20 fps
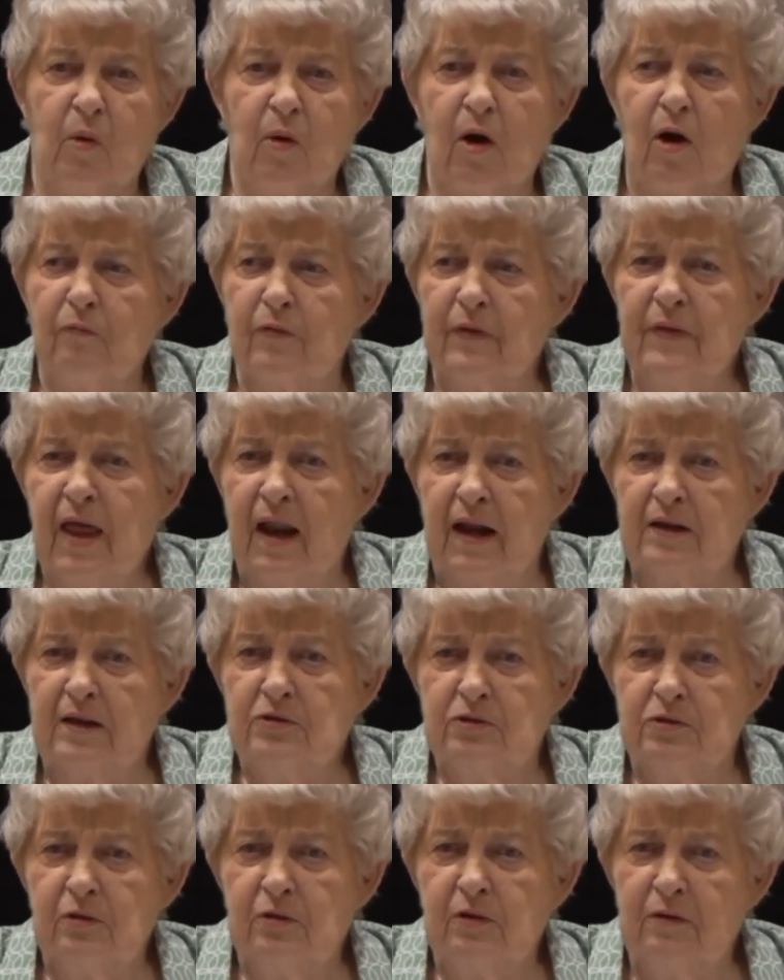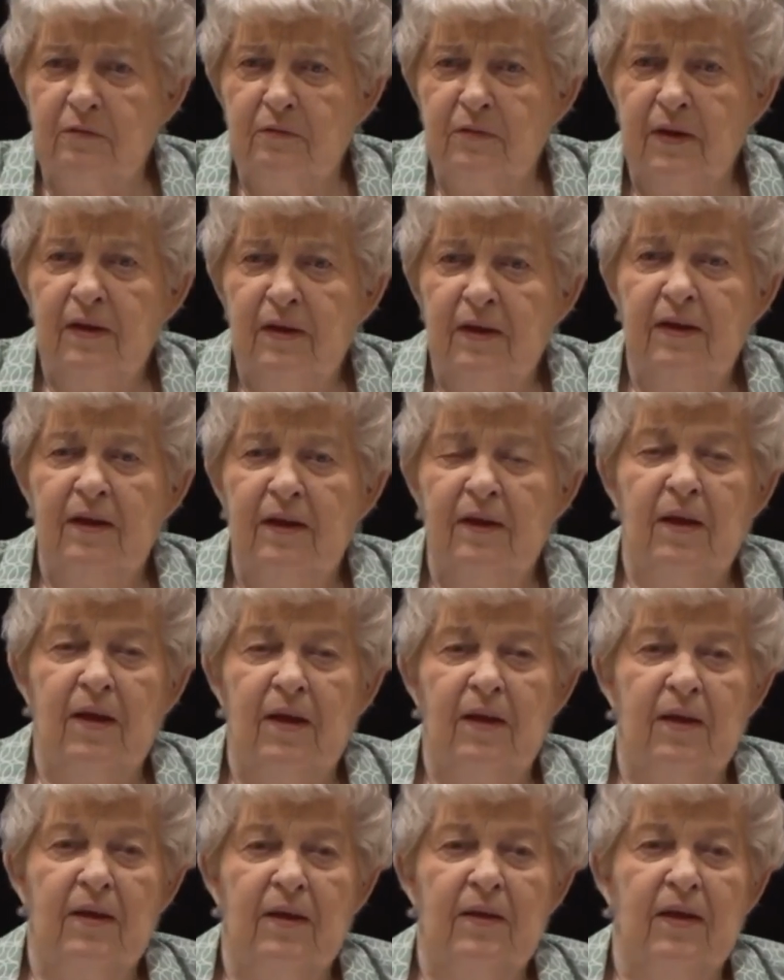more often than I should have.
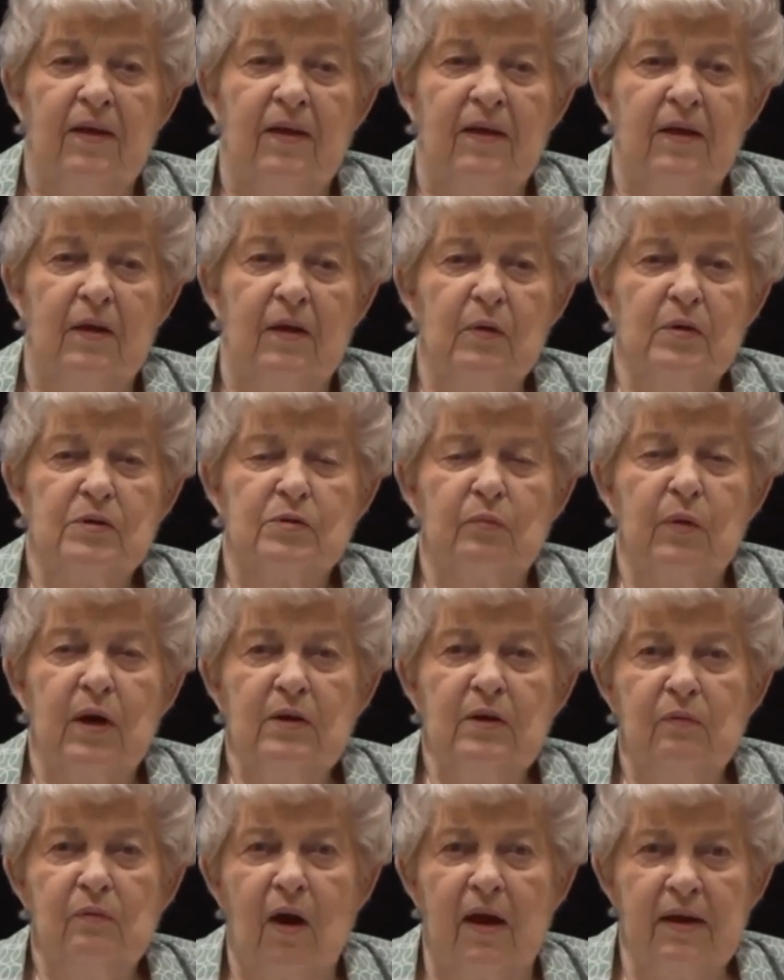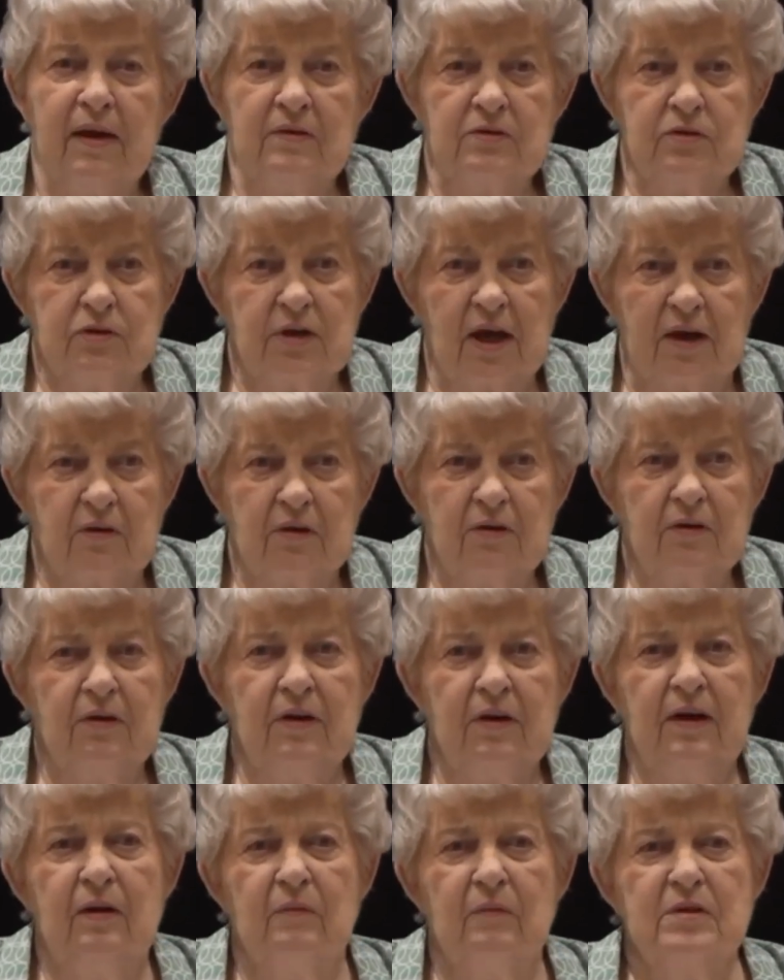It was red and white
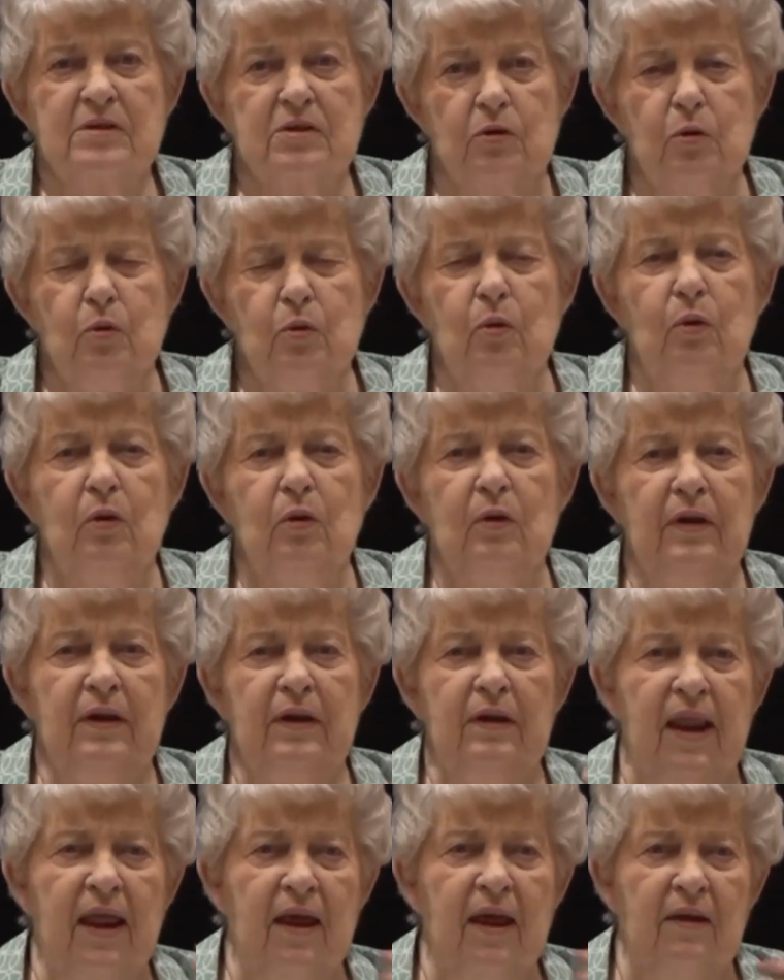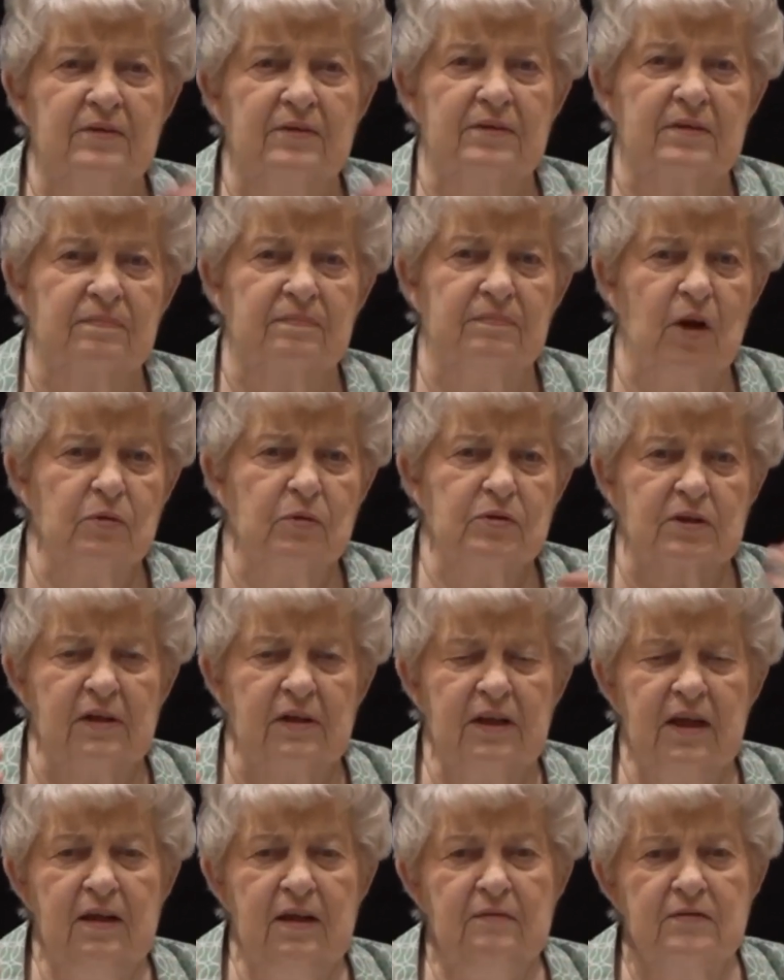checkered, and it was cool, and it had no
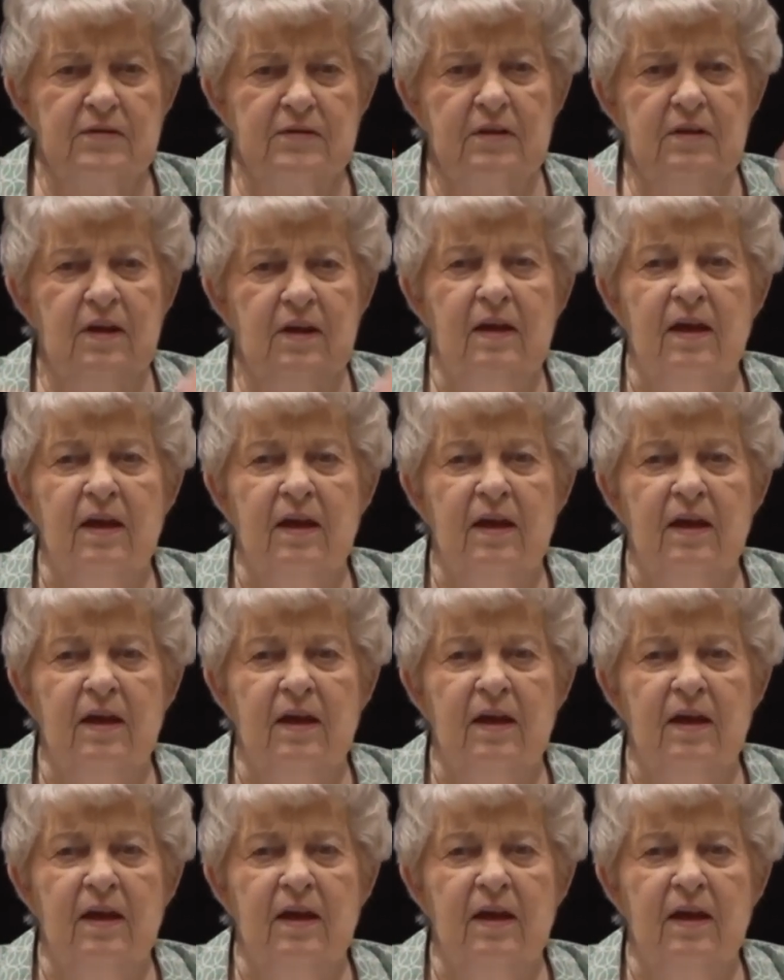sleeves.